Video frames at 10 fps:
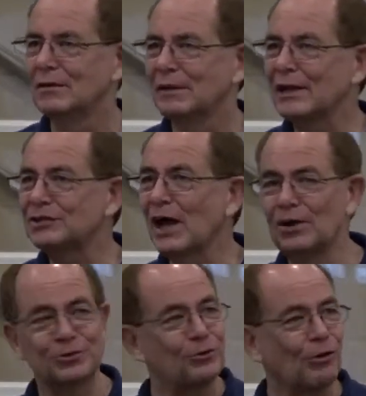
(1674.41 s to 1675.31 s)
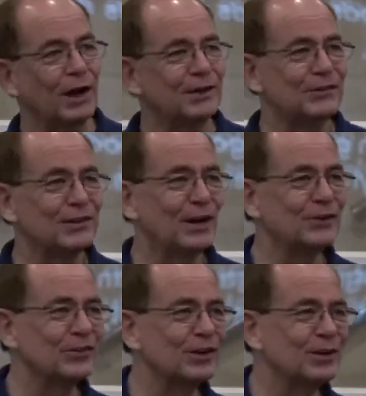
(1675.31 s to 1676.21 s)
That sounds crazy,
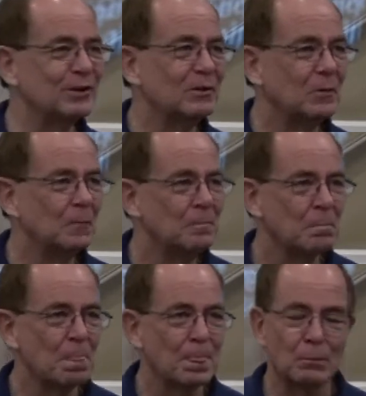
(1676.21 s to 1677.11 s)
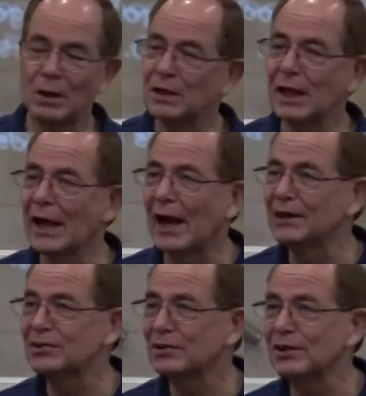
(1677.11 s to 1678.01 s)
doesn't it? But yet
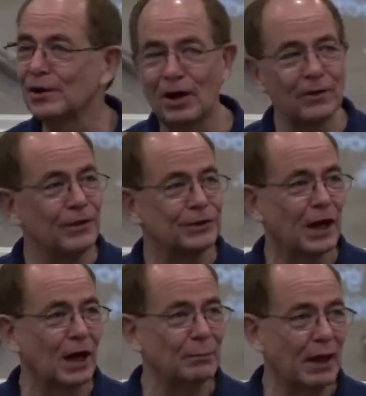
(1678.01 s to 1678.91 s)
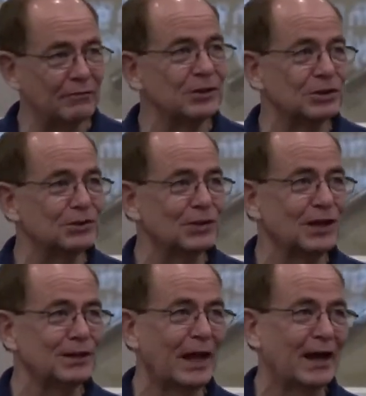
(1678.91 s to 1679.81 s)
I see it all the time. Haven't you
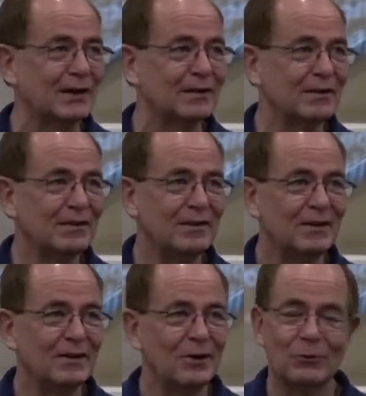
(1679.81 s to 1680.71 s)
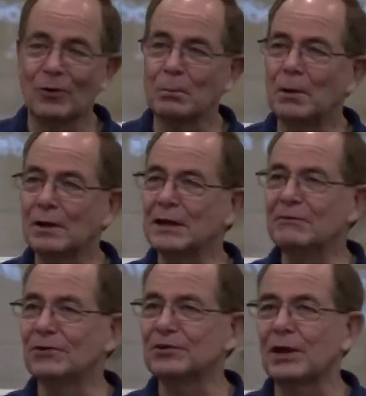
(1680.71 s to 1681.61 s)
seen that? Where believers